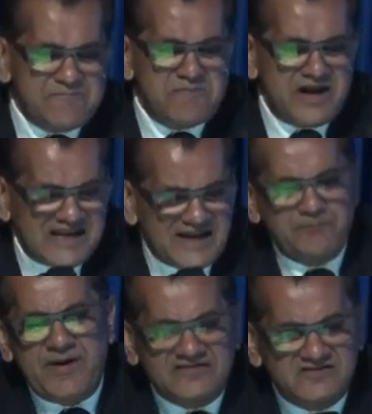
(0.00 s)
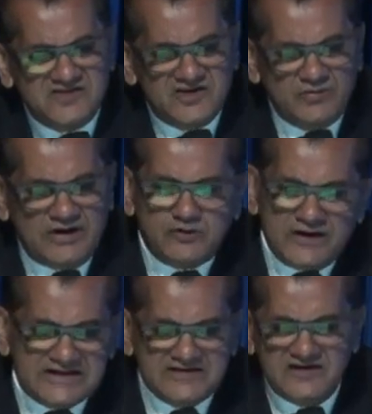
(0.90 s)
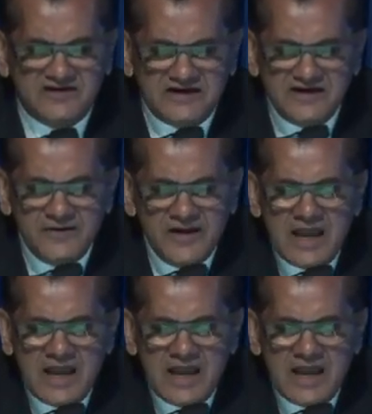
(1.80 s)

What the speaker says: million passengers by 2030.